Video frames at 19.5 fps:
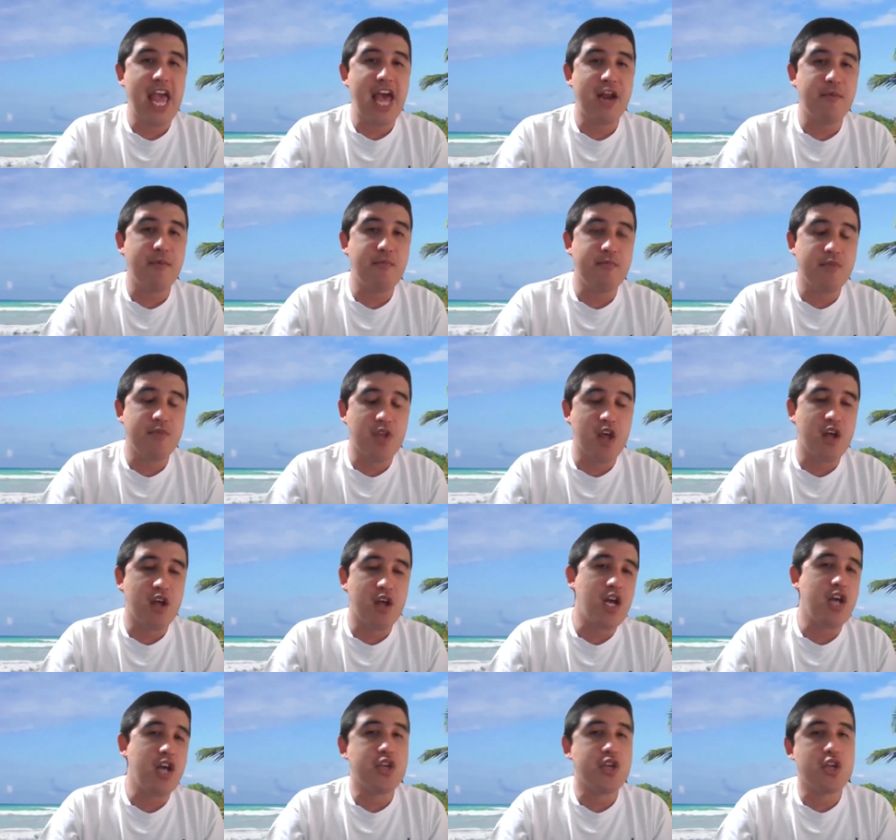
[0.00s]

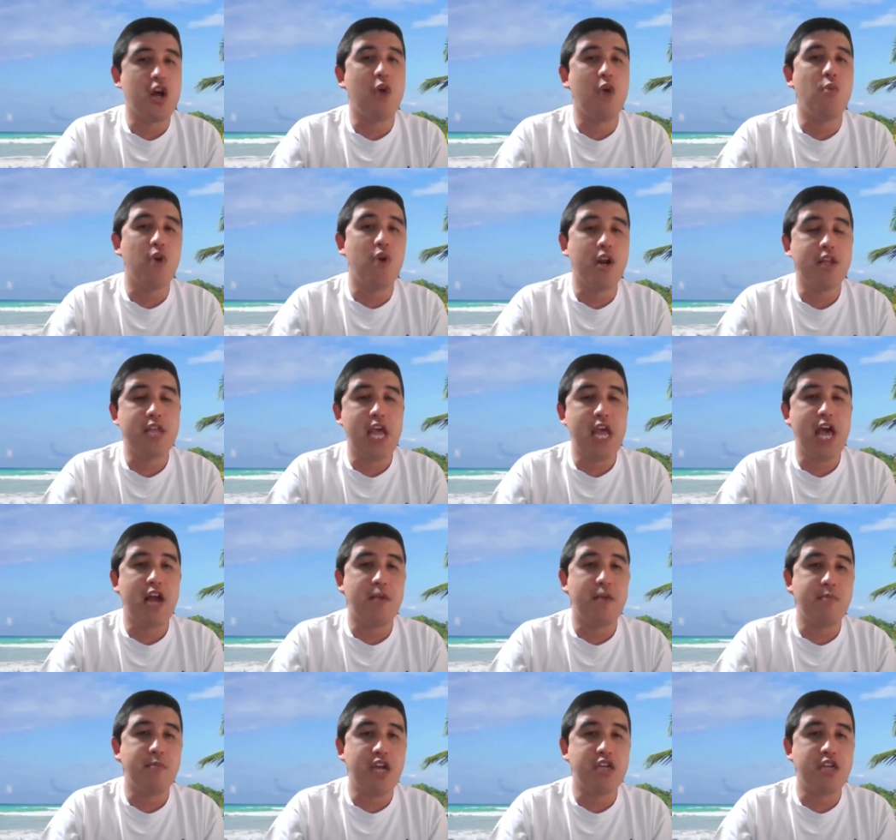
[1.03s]
how you saw one of the
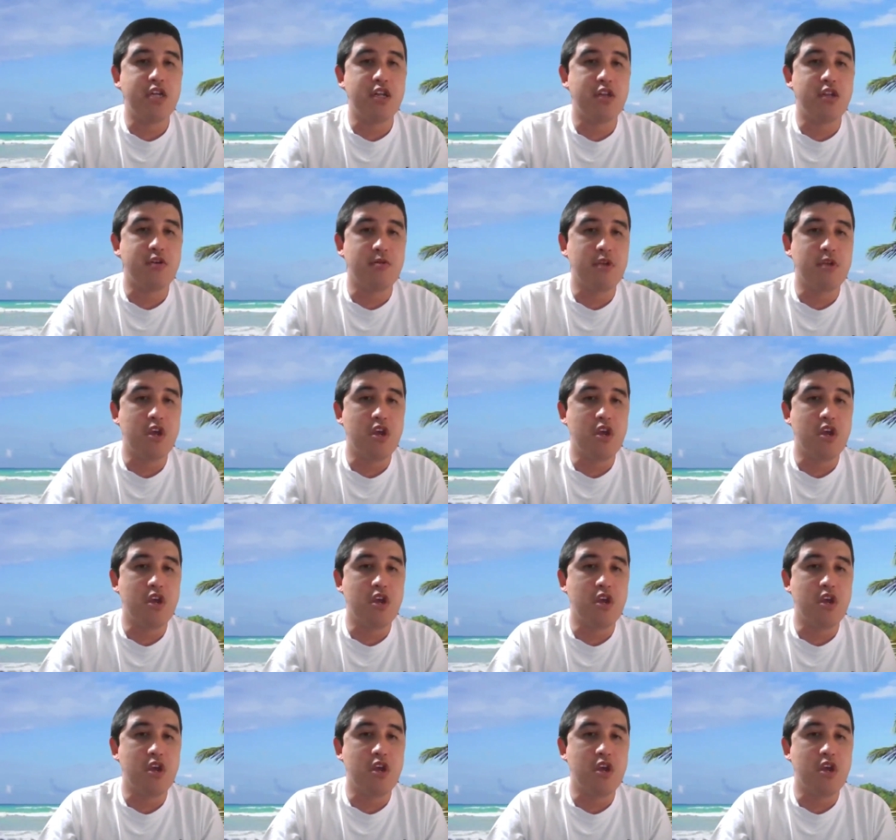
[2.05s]
animations